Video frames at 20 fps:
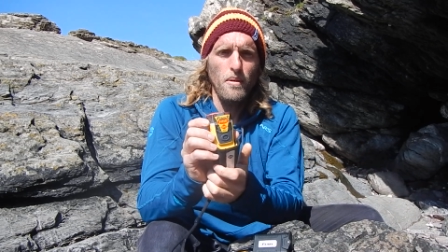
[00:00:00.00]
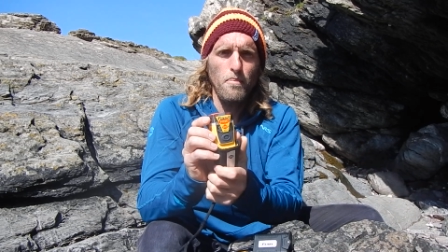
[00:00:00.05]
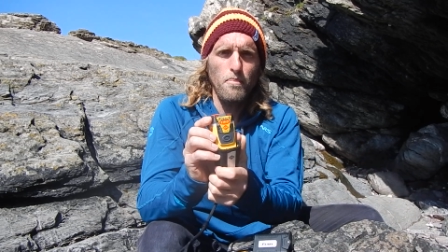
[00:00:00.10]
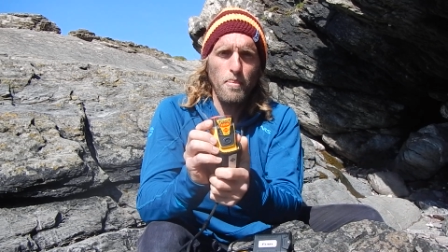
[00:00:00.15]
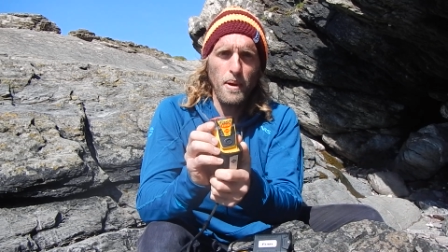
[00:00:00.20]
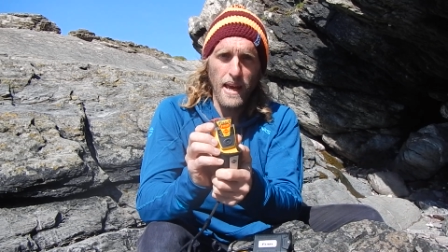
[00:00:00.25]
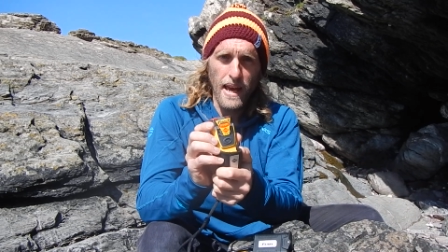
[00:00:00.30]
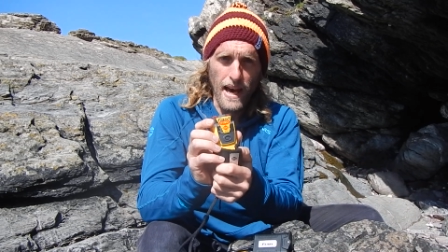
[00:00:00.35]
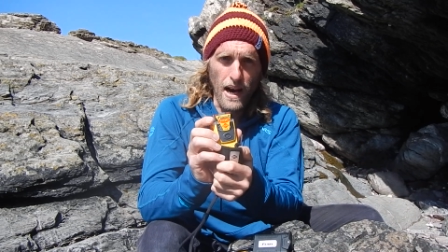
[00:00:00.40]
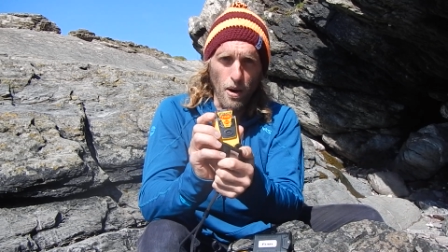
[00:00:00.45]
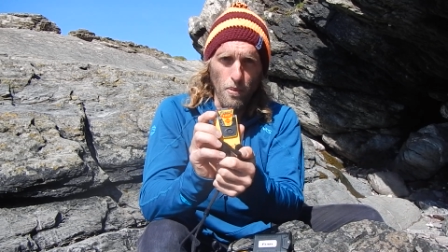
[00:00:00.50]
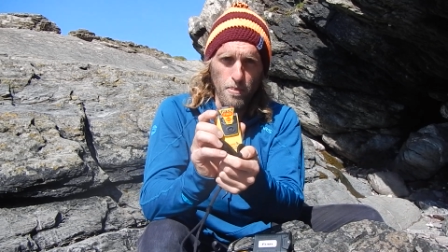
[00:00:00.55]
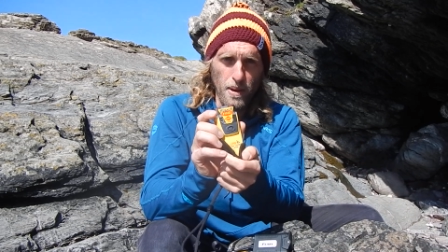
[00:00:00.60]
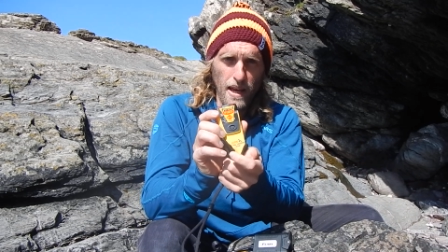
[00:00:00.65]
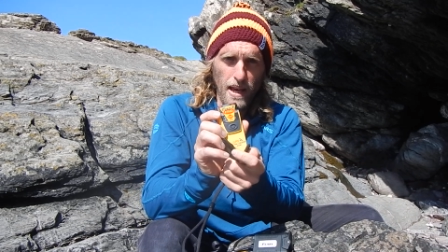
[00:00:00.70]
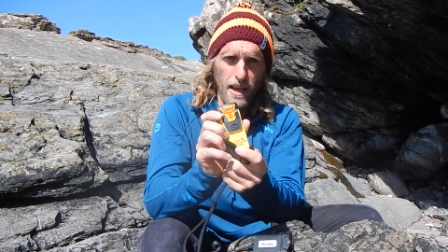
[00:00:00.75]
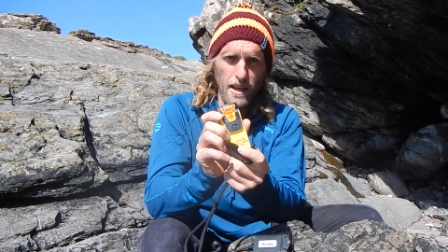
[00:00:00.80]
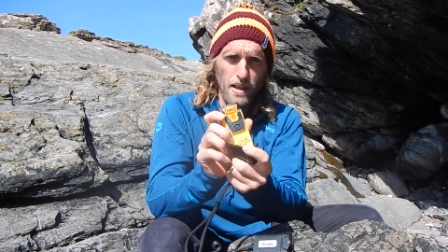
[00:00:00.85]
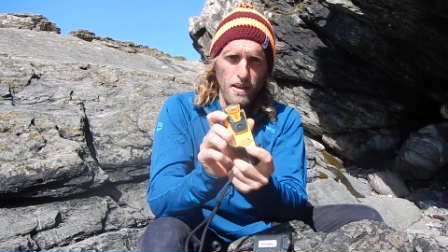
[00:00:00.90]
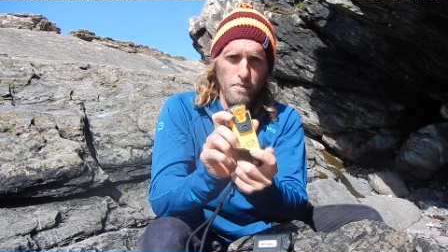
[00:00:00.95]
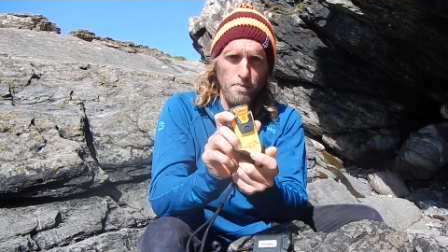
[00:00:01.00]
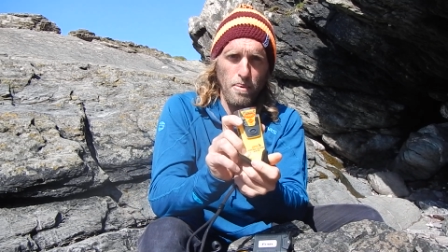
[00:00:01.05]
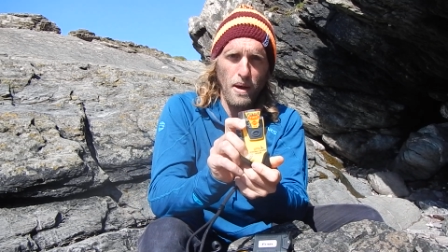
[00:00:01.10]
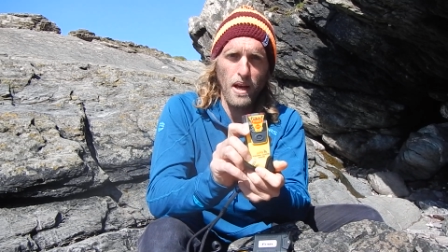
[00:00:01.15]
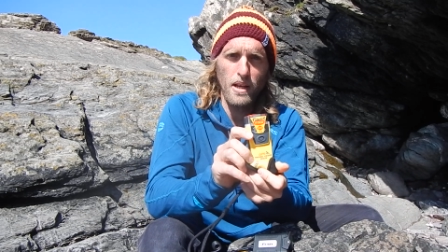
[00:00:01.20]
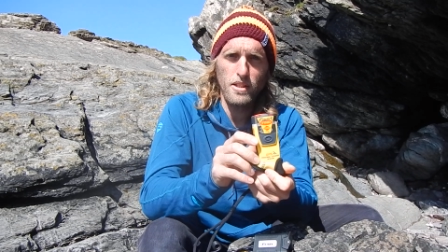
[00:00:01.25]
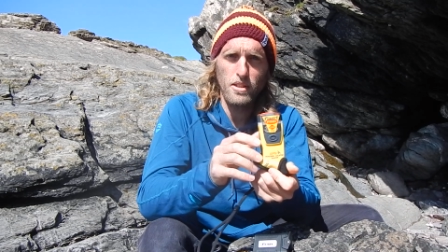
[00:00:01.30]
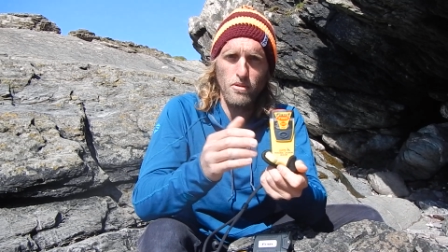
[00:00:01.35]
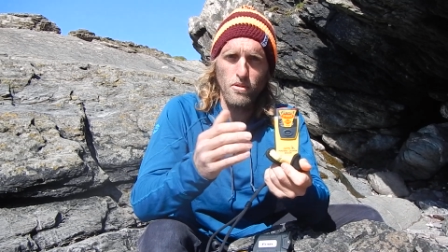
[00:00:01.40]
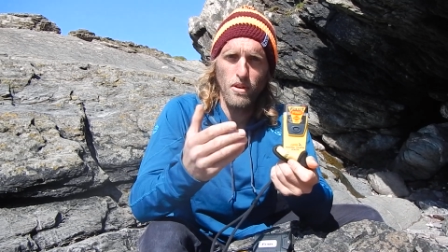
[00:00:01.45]
PLB,
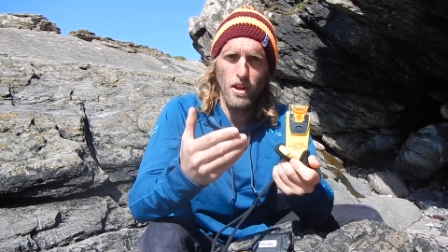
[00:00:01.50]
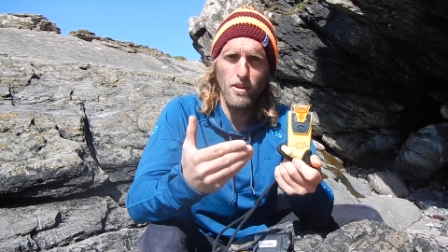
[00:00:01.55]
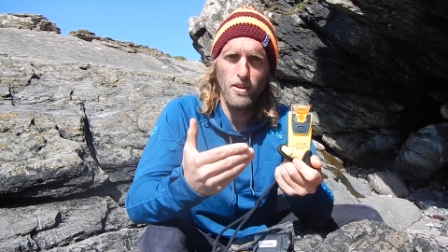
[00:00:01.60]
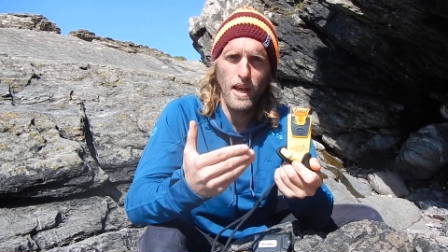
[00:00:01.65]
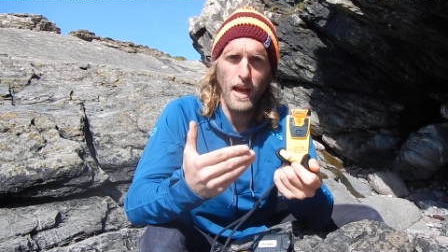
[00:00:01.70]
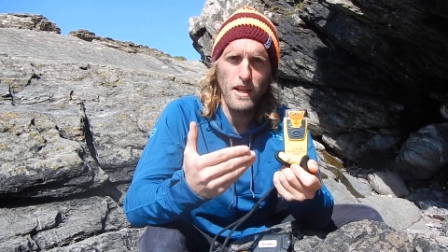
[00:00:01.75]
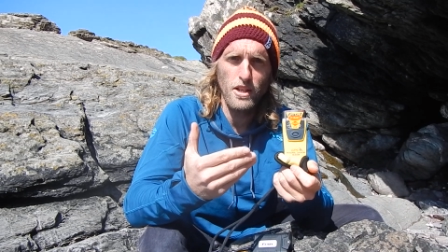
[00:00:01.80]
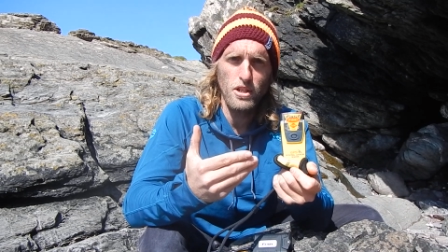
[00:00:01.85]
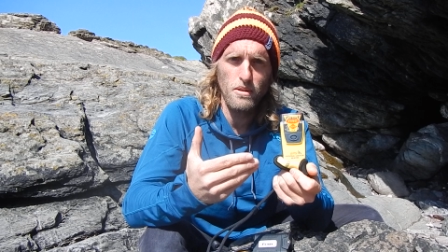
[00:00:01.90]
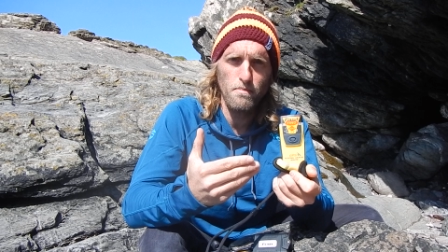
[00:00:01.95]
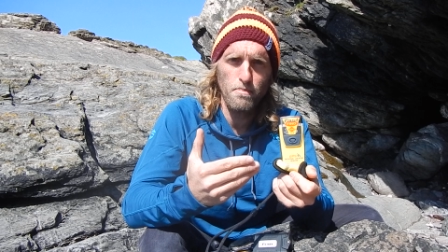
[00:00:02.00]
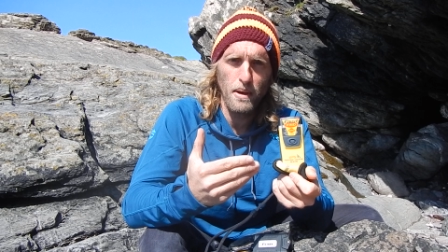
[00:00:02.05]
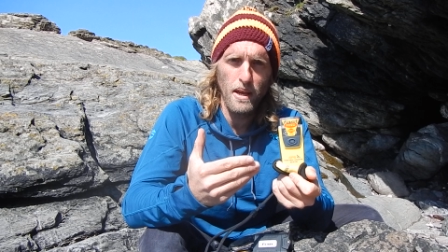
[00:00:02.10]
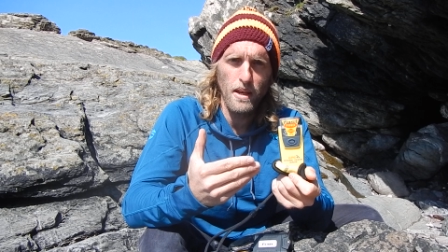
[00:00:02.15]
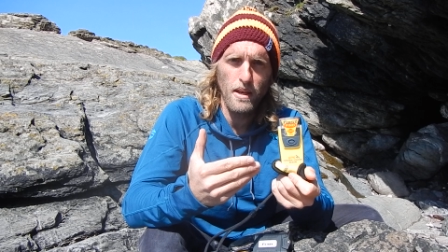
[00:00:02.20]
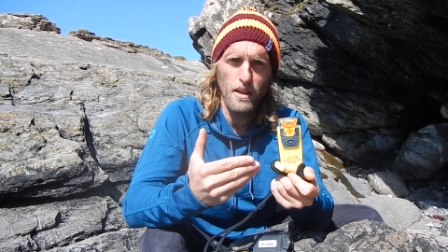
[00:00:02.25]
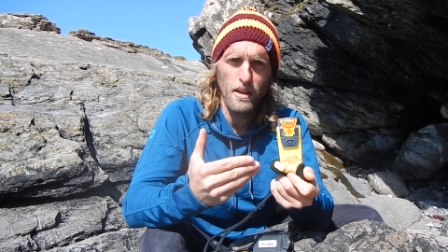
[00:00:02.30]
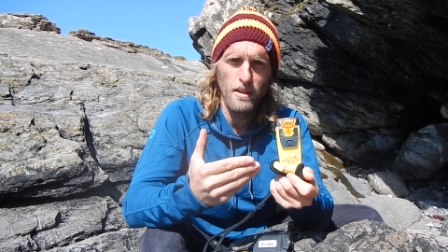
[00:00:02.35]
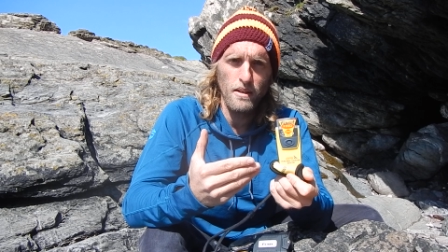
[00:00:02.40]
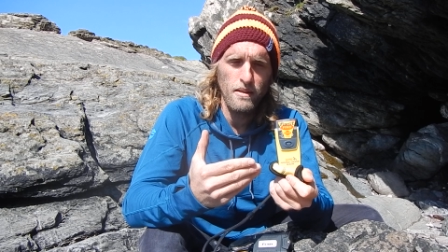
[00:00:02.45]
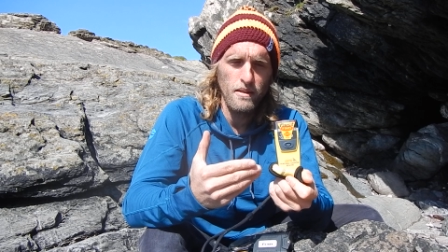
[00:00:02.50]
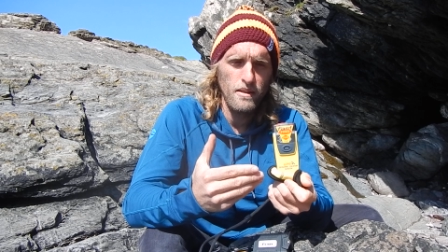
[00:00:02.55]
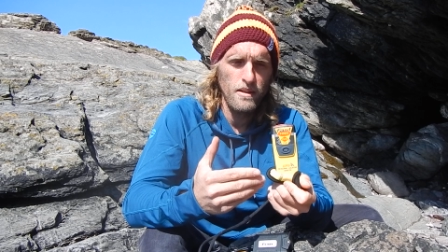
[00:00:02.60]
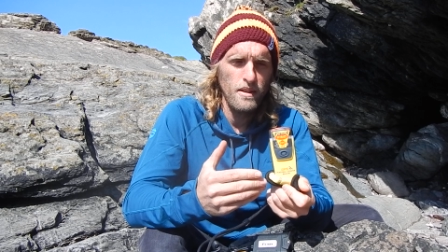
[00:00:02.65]
personal location beacon.